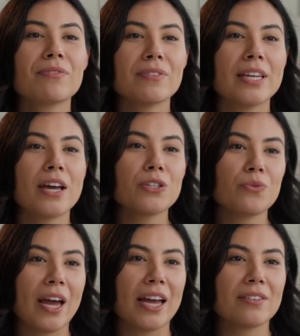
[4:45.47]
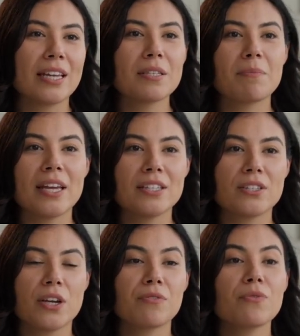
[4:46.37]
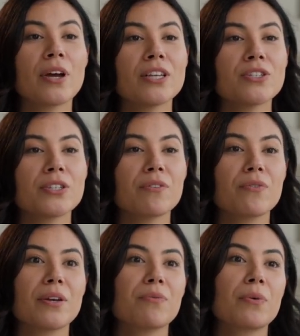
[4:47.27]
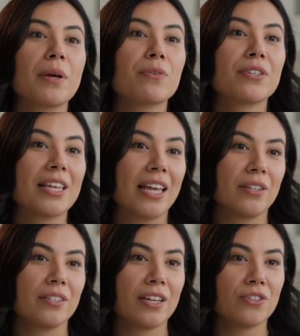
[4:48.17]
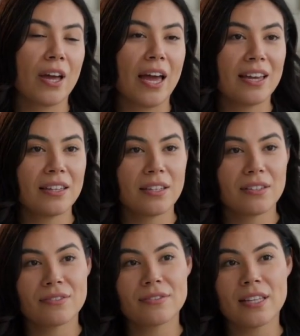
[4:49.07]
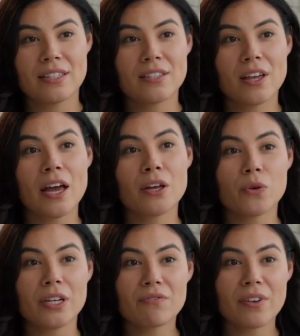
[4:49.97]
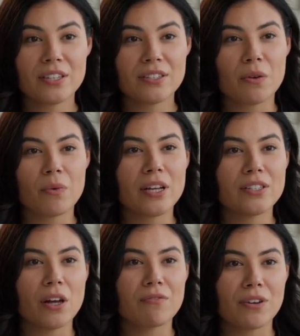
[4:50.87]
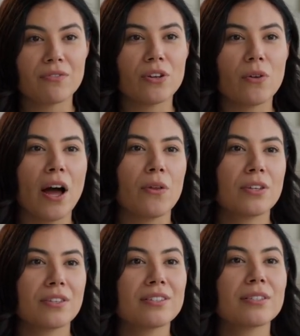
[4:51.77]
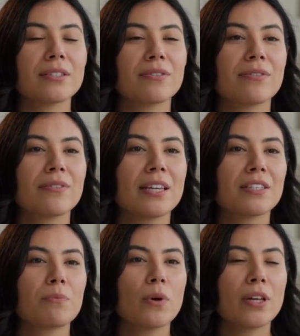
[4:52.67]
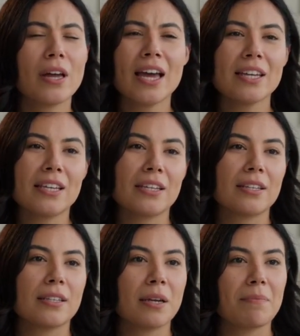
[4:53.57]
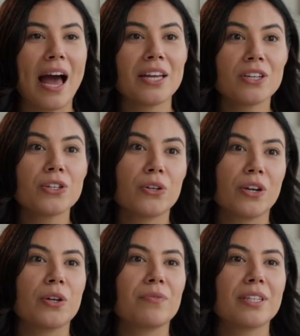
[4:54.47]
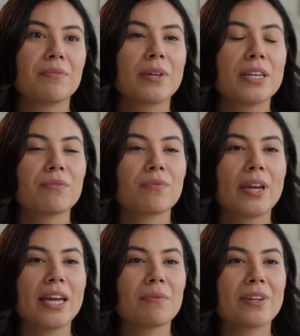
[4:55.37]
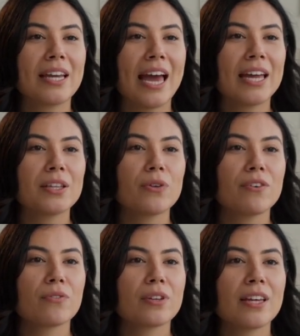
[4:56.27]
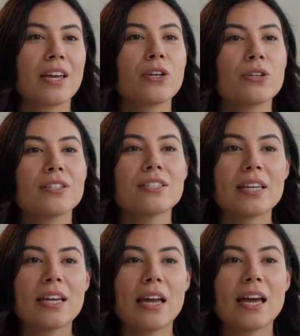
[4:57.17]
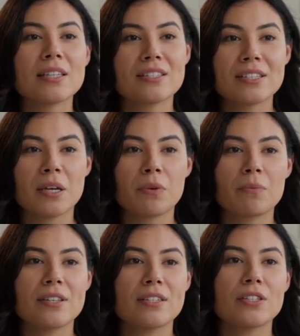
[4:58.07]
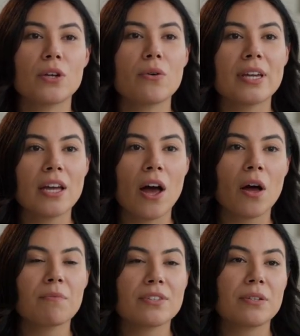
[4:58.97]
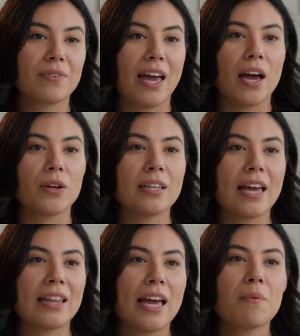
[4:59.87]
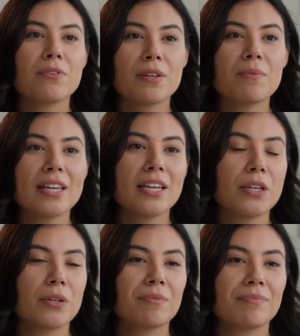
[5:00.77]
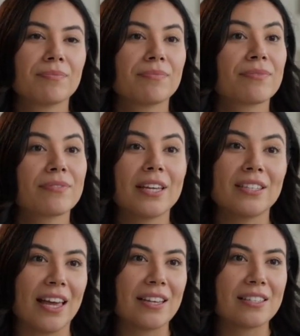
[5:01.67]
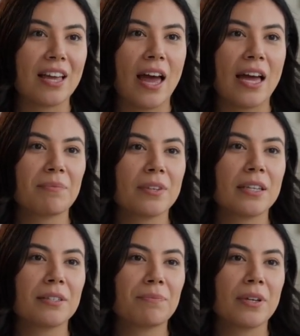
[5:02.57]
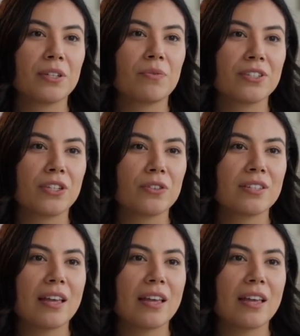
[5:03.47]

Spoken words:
Here's what I think makes NerveFresh different from everything else I tried. It's not a quick fix that wears off in a few hours. It's more like, imagine your nerves have been inflamed and angry for years, and this supplement slowly calms them down and helps them heal. It takes time, but the results